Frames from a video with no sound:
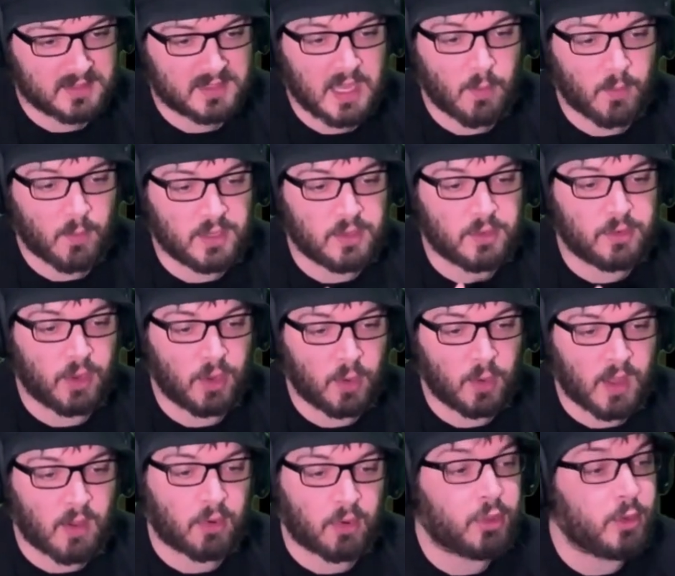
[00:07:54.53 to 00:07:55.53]
That way you know
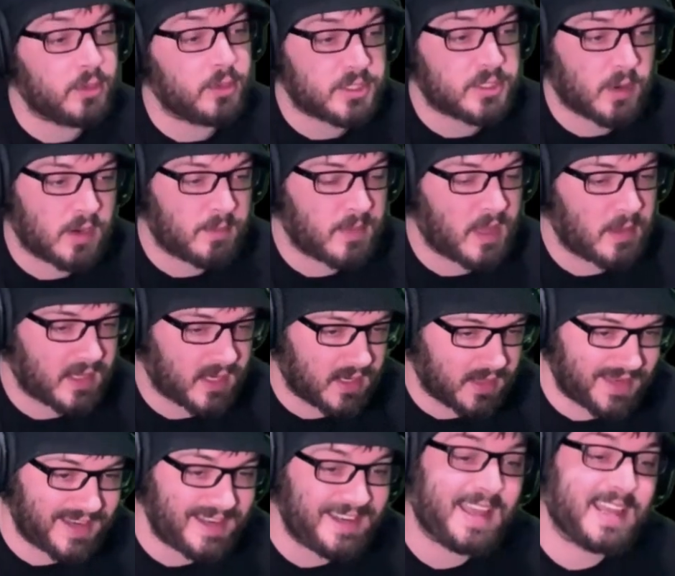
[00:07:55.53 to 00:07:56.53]
how close you are to maybe hitting
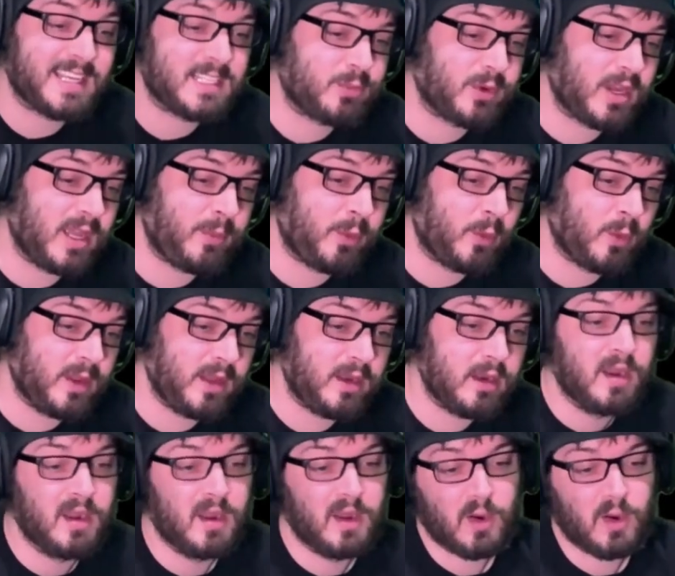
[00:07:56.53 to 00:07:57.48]
the next breakpoint,